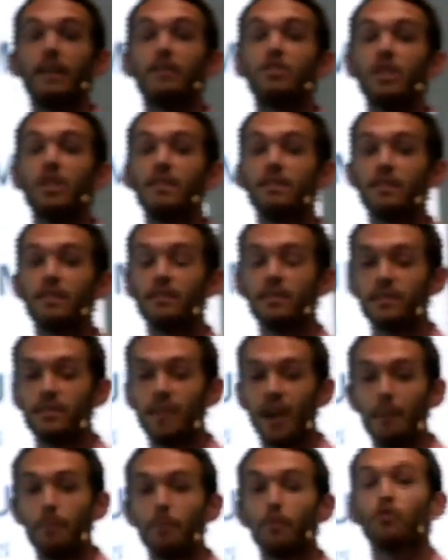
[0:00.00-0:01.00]
Jesus'
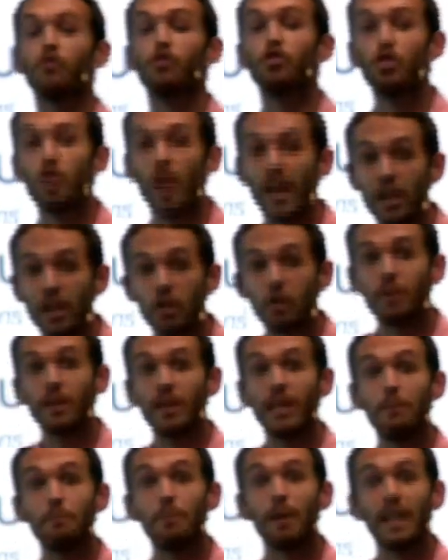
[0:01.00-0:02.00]
disciples genuinely
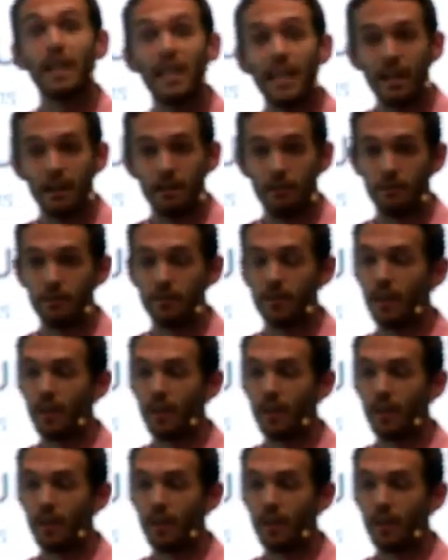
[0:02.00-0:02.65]
believed